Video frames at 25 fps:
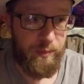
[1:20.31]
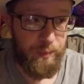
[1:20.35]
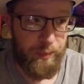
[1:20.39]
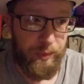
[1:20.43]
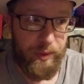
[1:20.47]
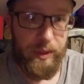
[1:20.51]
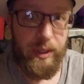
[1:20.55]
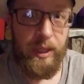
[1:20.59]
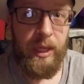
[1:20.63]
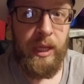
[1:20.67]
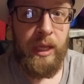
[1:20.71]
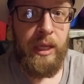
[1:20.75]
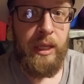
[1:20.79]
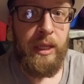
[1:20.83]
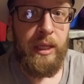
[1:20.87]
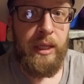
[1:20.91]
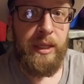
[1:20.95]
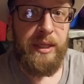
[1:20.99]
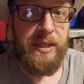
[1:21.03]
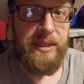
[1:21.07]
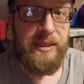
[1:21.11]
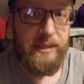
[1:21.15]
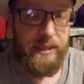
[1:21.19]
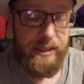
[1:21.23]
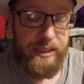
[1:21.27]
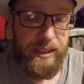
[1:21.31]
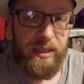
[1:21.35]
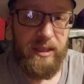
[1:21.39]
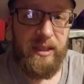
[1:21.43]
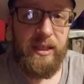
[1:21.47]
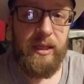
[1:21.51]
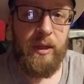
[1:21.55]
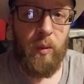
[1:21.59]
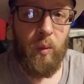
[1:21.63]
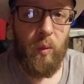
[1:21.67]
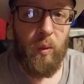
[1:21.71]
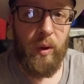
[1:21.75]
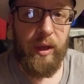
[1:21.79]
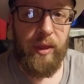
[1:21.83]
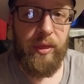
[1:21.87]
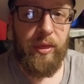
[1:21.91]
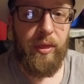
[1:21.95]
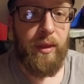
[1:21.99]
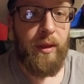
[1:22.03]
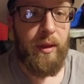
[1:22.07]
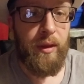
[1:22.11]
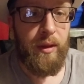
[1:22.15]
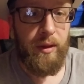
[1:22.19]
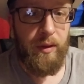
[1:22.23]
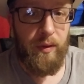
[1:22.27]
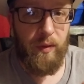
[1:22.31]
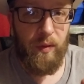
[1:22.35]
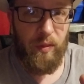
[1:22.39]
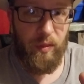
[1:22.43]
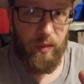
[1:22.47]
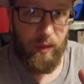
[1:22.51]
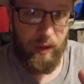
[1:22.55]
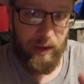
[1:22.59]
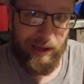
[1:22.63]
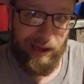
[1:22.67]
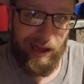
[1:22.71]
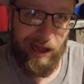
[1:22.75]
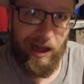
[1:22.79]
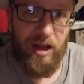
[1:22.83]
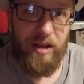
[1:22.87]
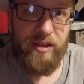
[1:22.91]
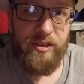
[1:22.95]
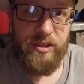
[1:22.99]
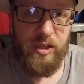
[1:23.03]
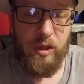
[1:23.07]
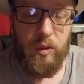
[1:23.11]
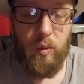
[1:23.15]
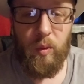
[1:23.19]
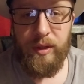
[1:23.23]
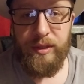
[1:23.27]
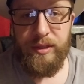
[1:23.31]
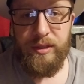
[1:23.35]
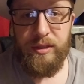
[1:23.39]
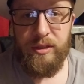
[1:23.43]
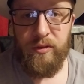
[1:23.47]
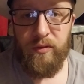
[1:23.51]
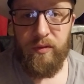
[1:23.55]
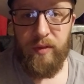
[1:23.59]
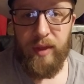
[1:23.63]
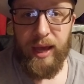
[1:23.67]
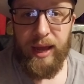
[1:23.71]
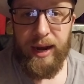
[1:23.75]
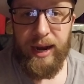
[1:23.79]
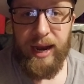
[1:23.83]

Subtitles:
But dealing with the consequences of that